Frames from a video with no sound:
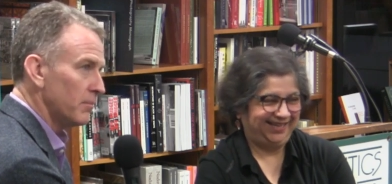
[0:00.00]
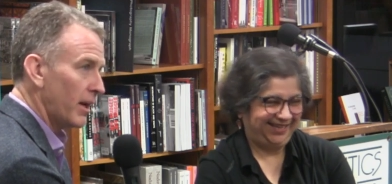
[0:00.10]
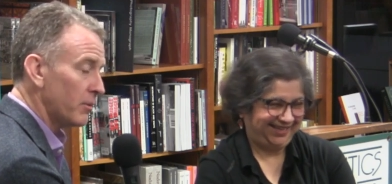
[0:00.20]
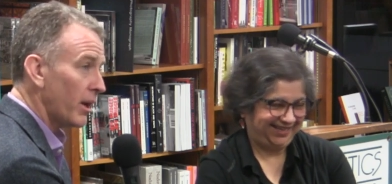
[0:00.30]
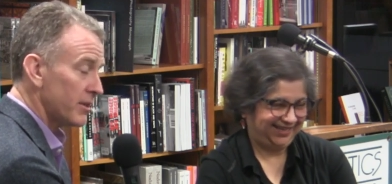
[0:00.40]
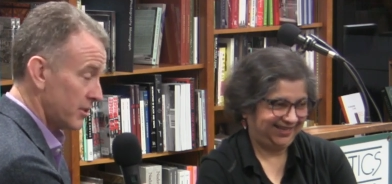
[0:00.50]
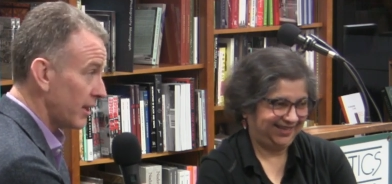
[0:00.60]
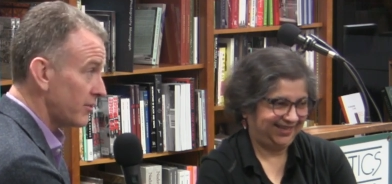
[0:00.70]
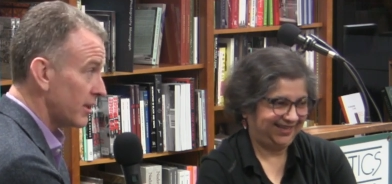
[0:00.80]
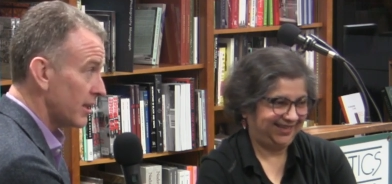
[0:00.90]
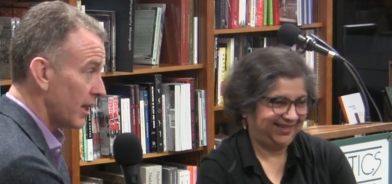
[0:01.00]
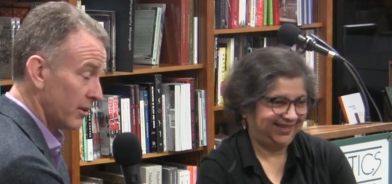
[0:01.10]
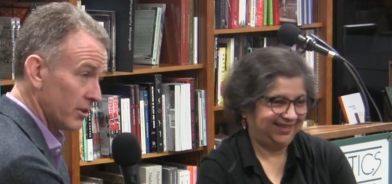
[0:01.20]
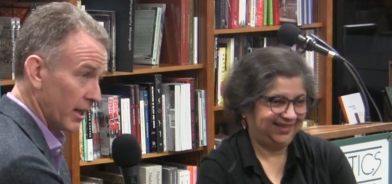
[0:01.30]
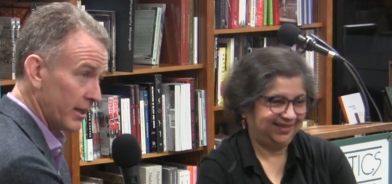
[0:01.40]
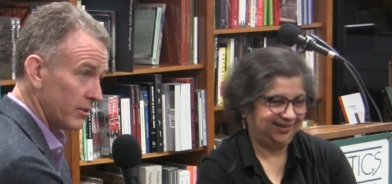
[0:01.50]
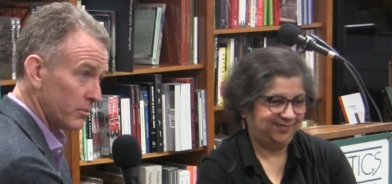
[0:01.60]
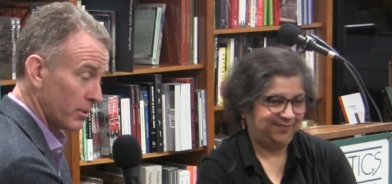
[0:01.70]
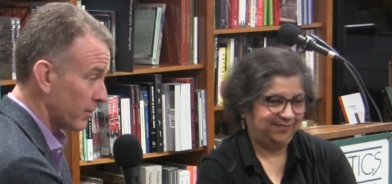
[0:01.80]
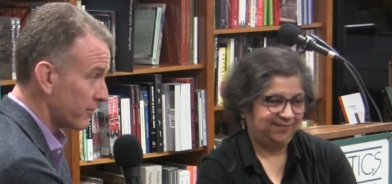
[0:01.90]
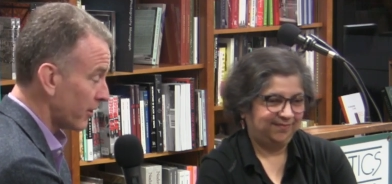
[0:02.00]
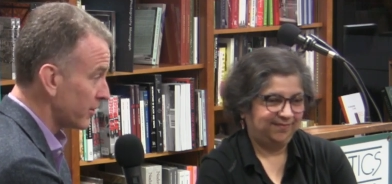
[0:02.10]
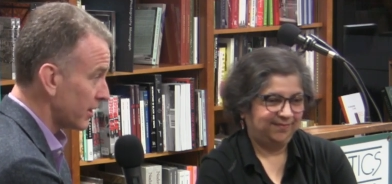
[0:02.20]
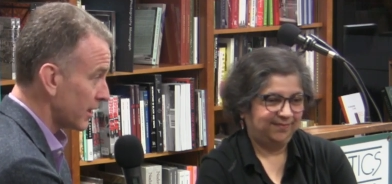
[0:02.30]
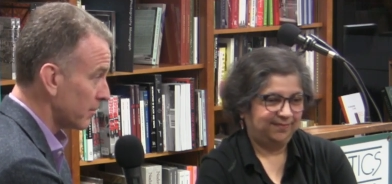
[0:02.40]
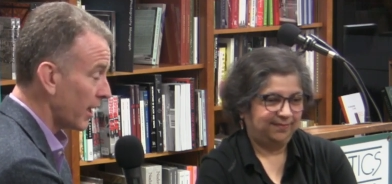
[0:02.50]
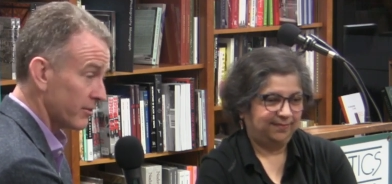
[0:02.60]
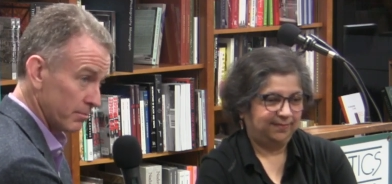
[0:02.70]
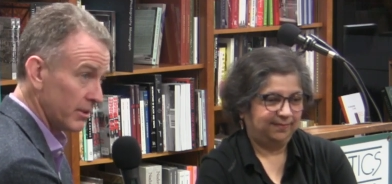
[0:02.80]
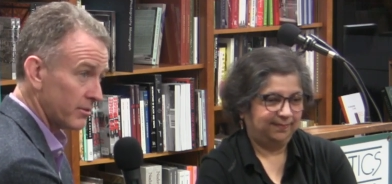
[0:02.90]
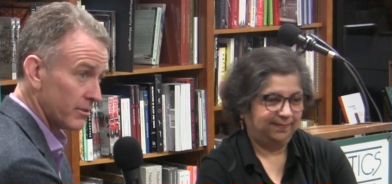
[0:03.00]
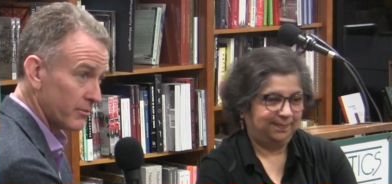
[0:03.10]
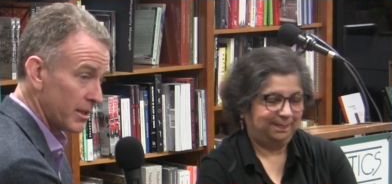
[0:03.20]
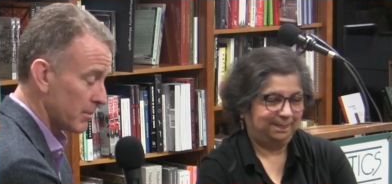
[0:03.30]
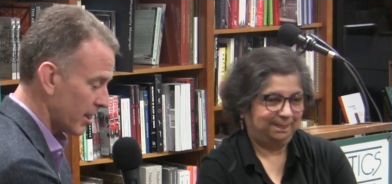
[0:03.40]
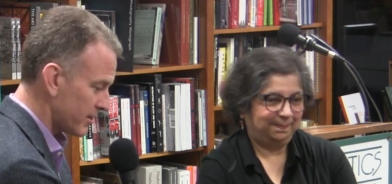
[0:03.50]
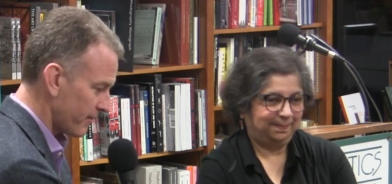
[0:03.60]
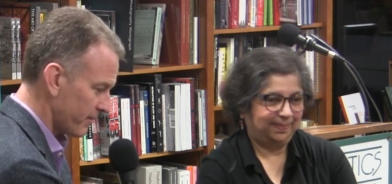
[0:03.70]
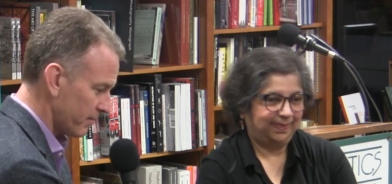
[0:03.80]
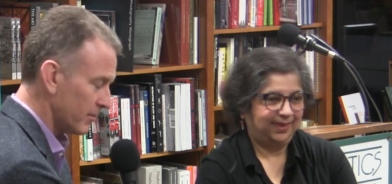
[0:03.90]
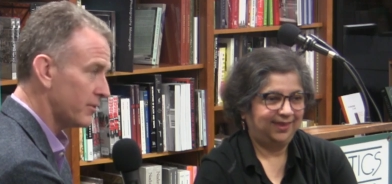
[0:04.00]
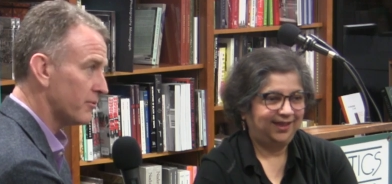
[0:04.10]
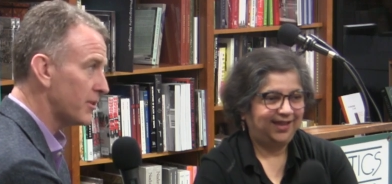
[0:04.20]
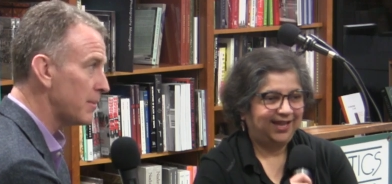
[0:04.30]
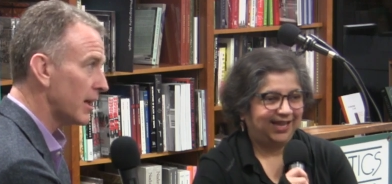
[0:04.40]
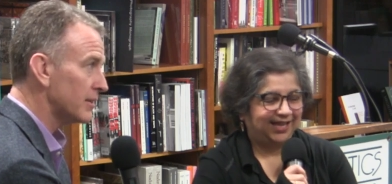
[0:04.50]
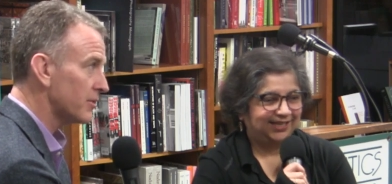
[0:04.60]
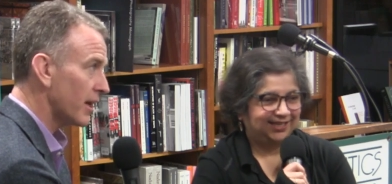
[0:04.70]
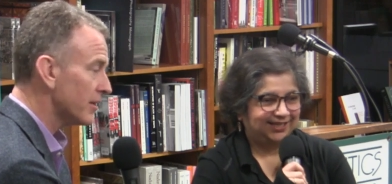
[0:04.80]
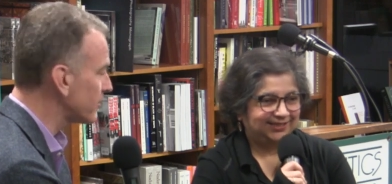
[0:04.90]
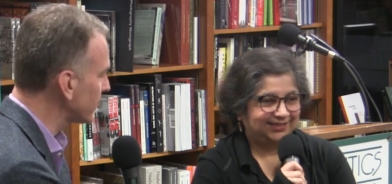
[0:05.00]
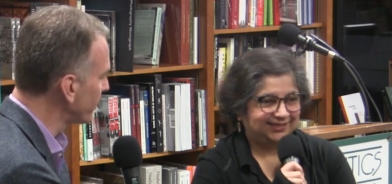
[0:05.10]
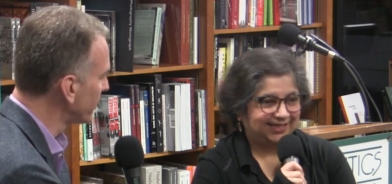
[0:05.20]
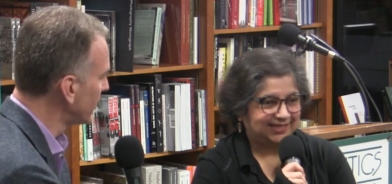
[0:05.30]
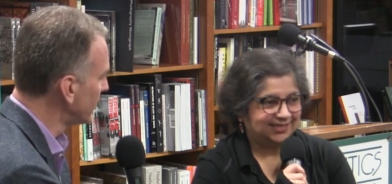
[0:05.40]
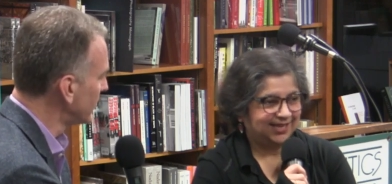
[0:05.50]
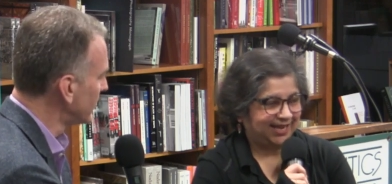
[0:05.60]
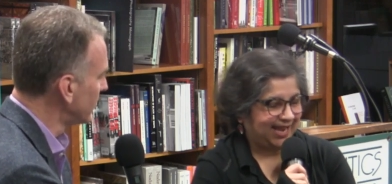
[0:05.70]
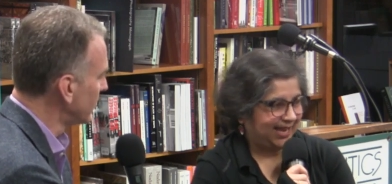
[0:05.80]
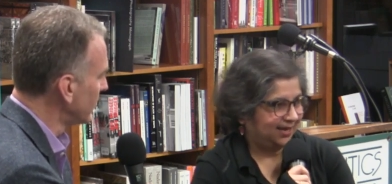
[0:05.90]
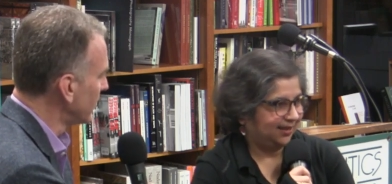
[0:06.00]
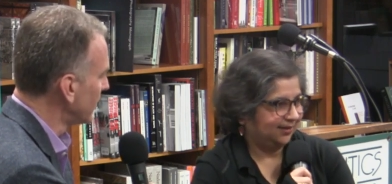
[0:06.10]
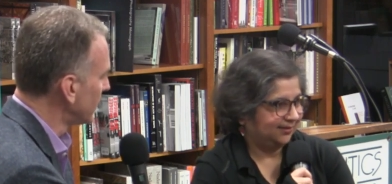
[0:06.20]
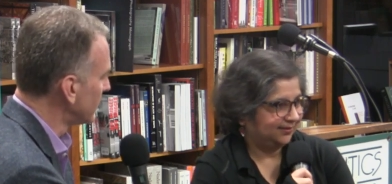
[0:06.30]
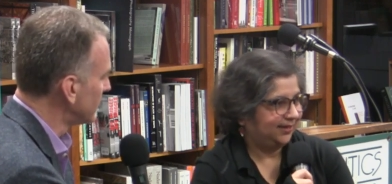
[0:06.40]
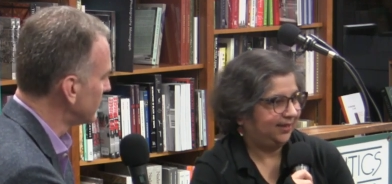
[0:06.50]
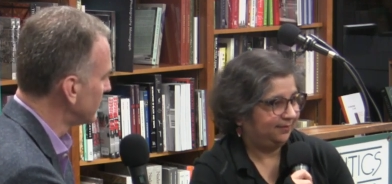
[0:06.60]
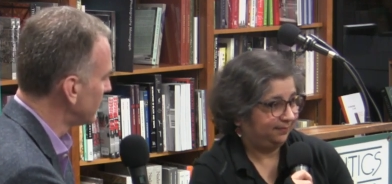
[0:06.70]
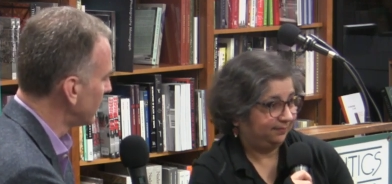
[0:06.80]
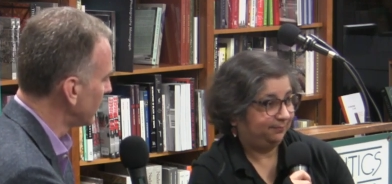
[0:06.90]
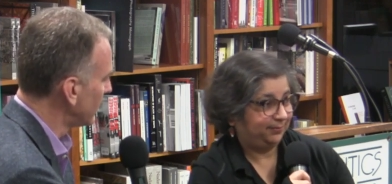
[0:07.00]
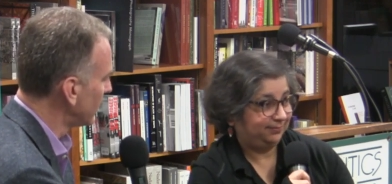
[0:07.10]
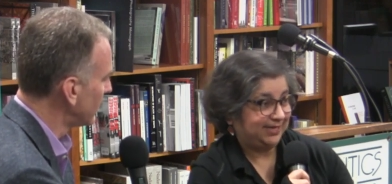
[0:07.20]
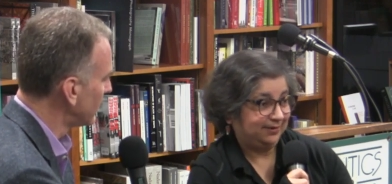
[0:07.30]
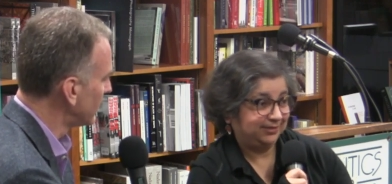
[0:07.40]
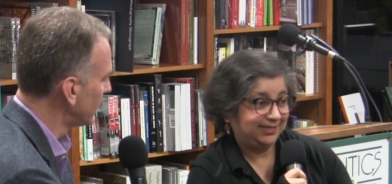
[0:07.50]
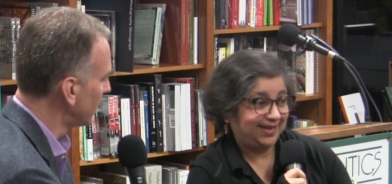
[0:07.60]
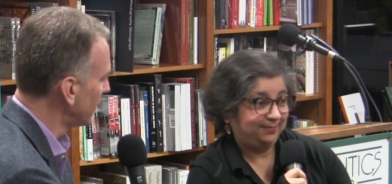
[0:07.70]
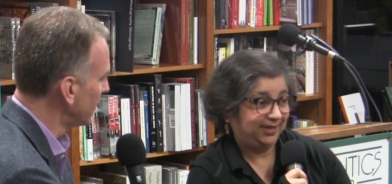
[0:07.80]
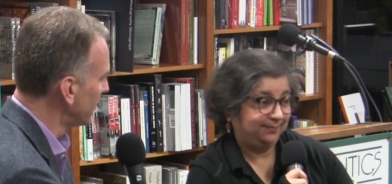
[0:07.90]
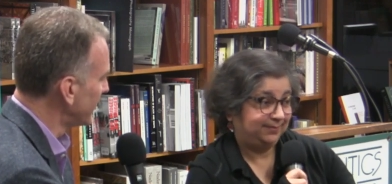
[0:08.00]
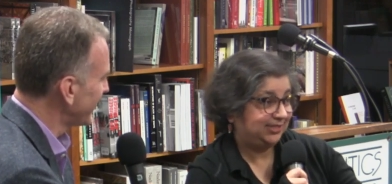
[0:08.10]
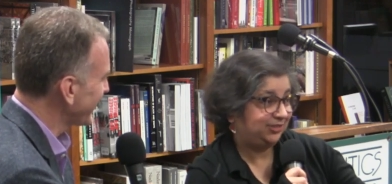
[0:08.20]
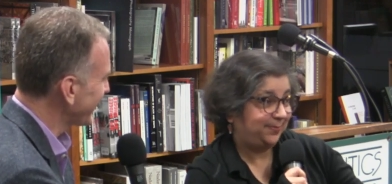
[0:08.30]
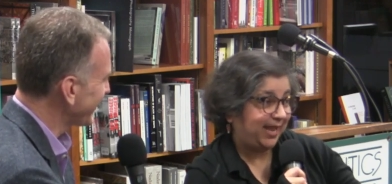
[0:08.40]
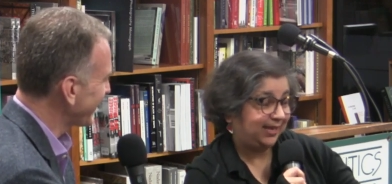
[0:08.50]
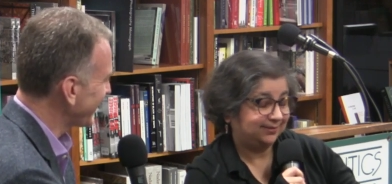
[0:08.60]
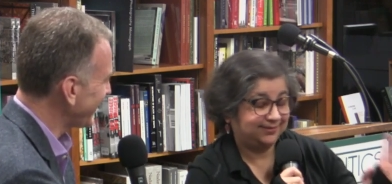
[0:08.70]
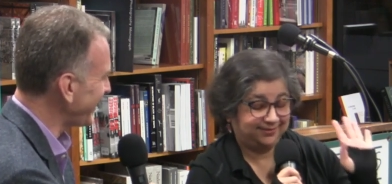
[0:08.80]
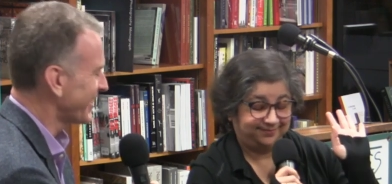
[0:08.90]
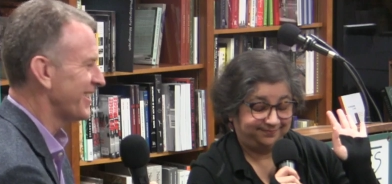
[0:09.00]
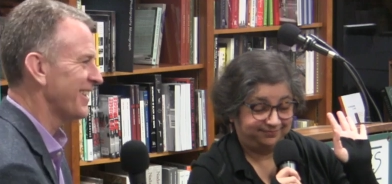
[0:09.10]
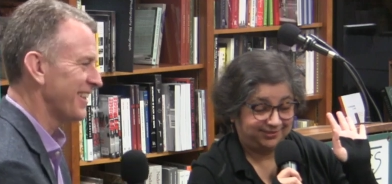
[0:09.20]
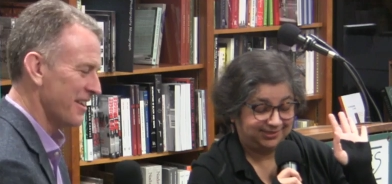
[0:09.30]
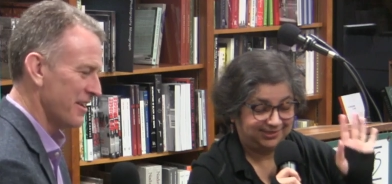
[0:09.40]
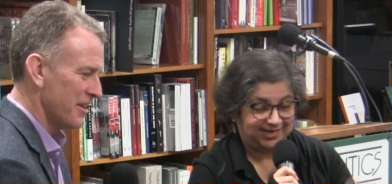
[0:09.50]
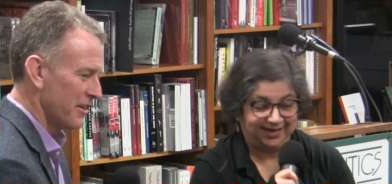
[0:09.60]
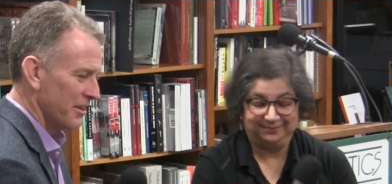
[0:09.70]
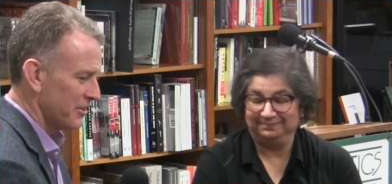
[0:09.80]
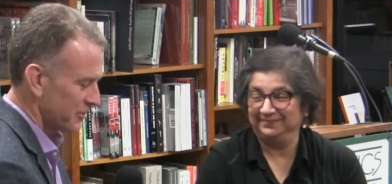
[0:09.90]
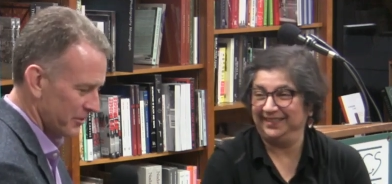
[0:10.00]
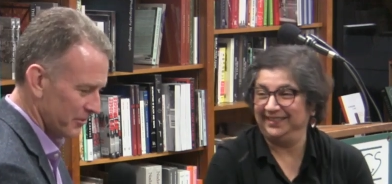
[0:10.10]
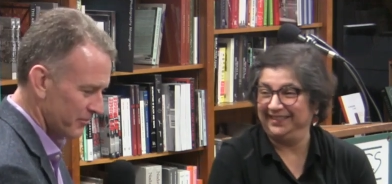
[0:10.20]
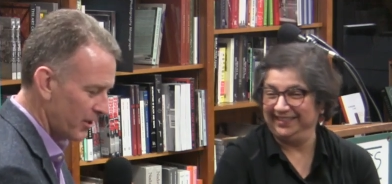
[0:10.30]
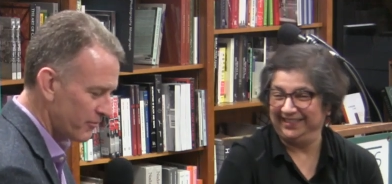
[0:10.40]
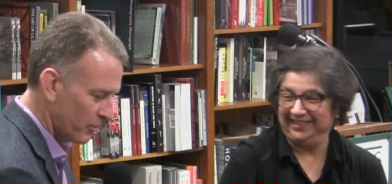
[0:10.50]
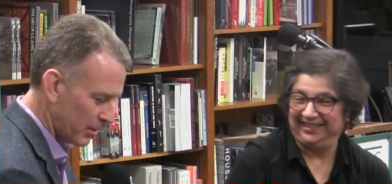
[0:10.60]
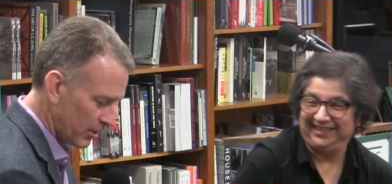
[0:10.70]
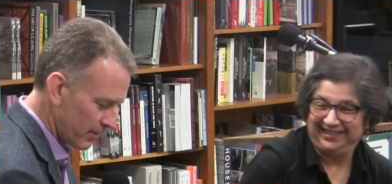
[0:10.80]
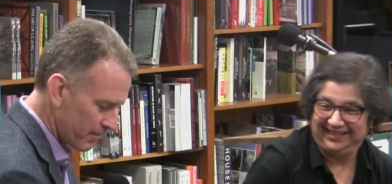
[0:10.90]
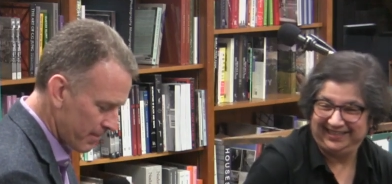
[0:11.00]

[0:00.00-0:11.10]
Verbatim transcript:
Speaker 1: By the way, Jessie, in her letters, would refer to him as Mister Fremont. Mister Fremont says...
Speaker 2: That's like Anna in Downton Abbey, Mister Bates. Ah. Just saying.
Speaker 1: Very formal.